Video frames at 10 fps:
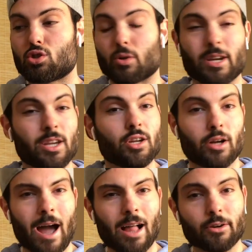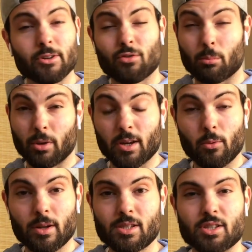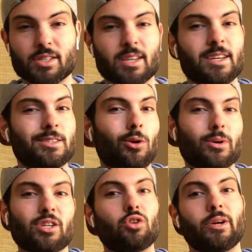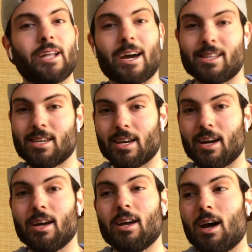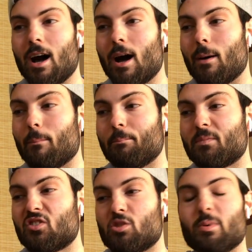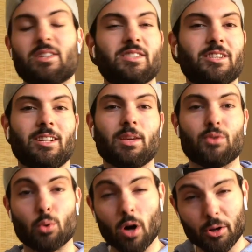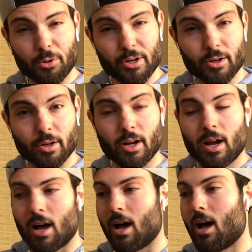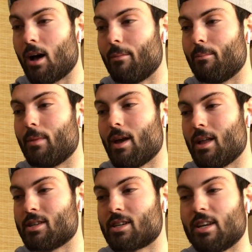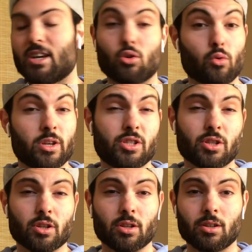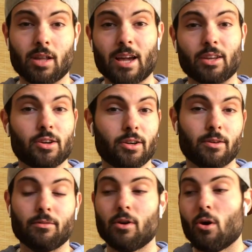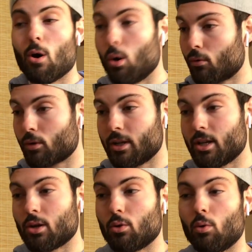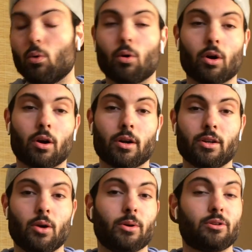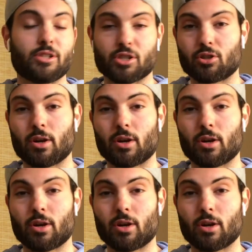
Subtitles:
drinking your calories from liquids just isn't always a great idea. Just because it's going to leave you hungrier, and it's going to increase your likelihood of overeating, or increase your